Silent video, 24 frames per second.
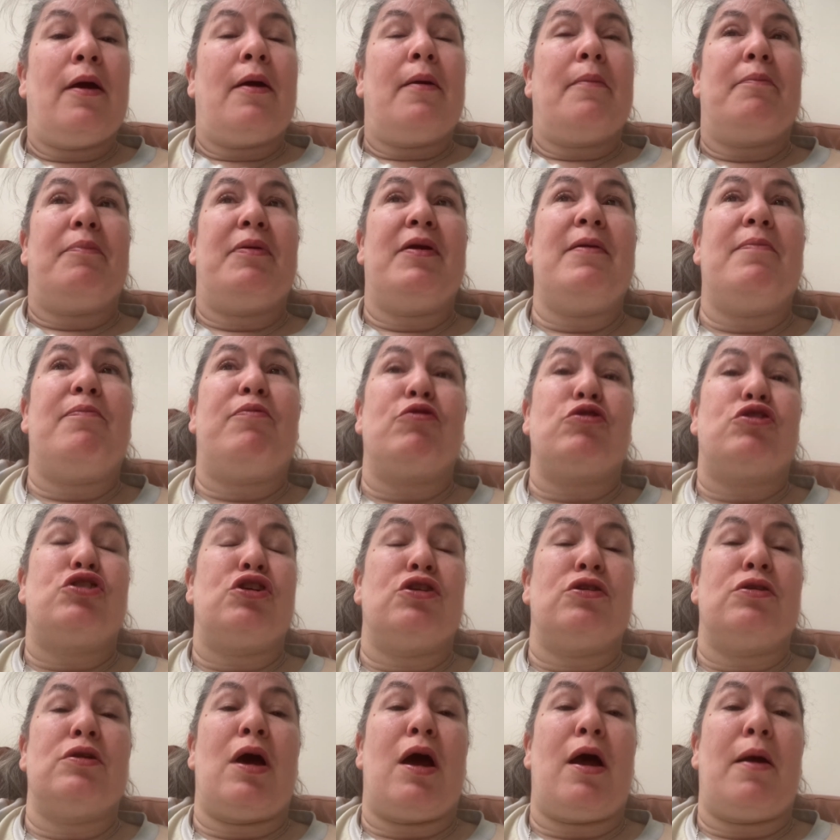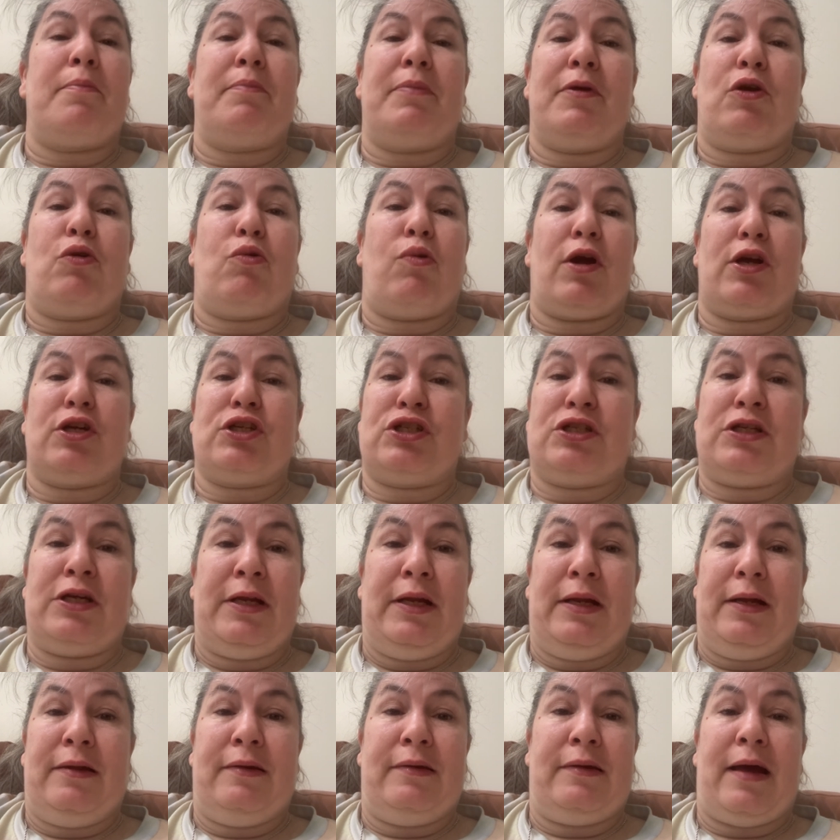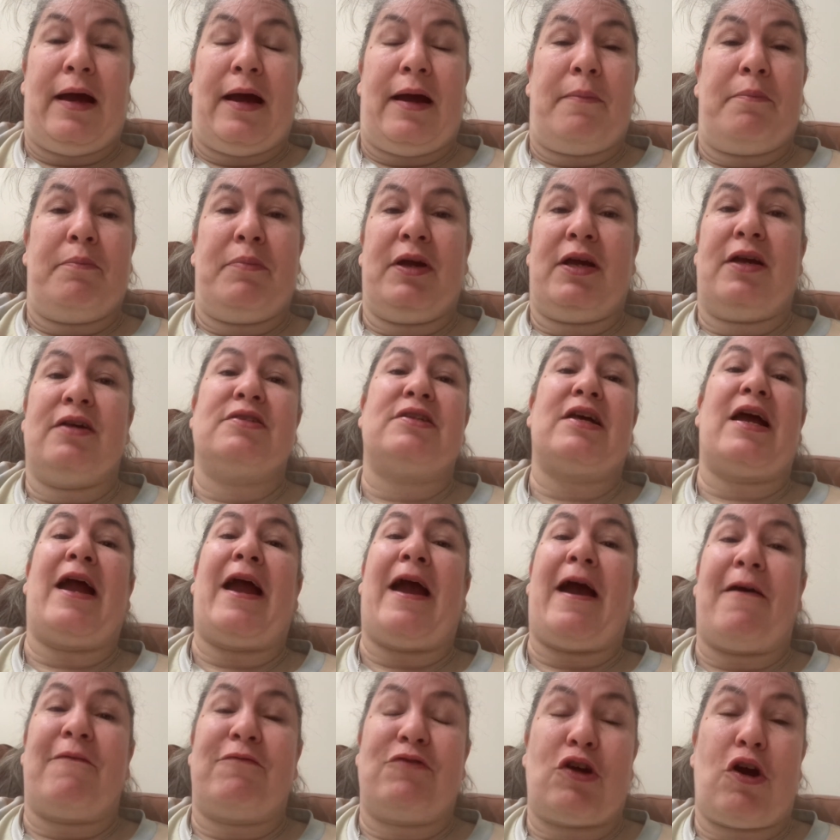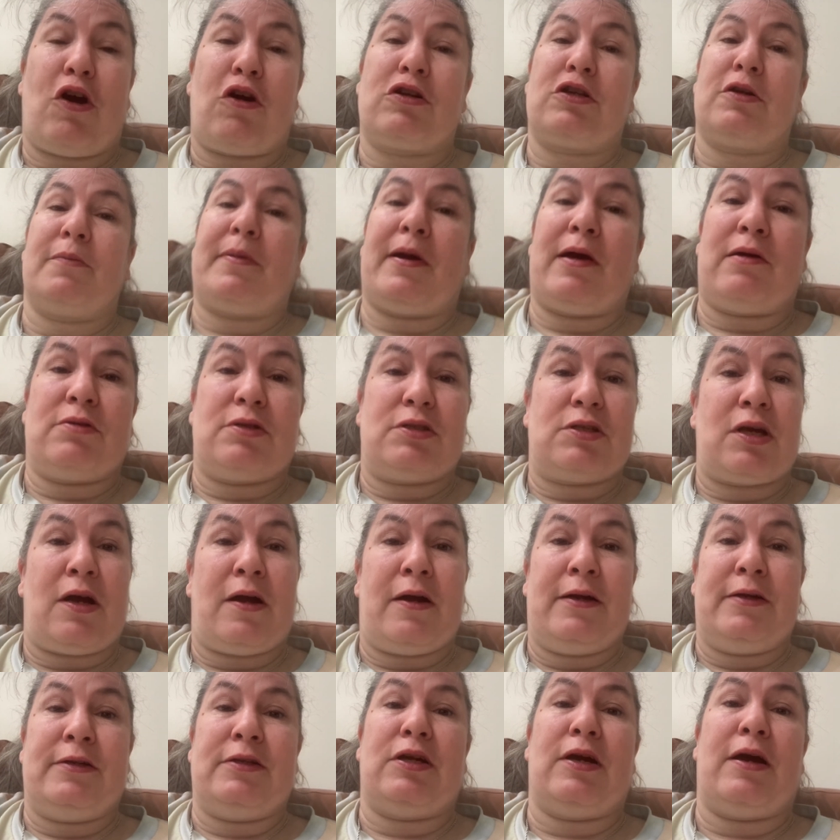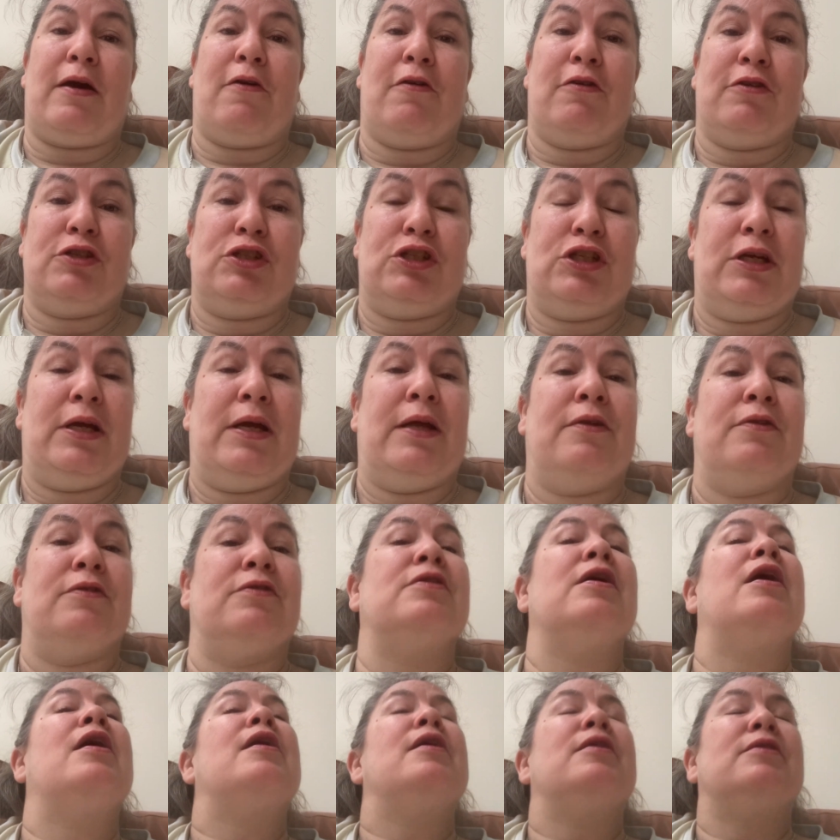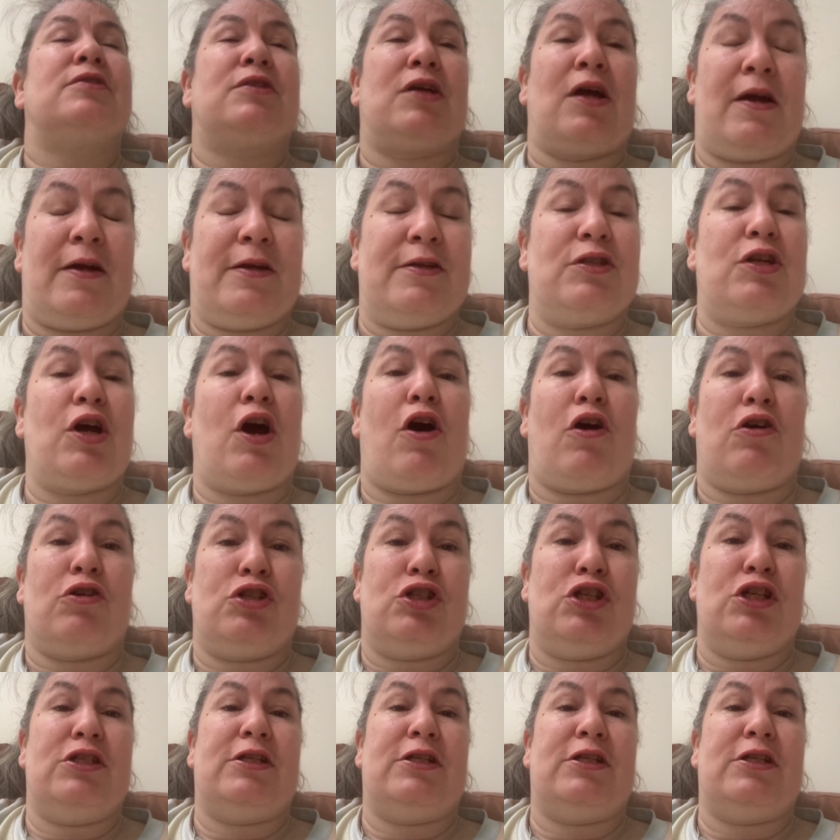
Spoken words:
People should not be questioning that, because I have talked about Scientology and Scientology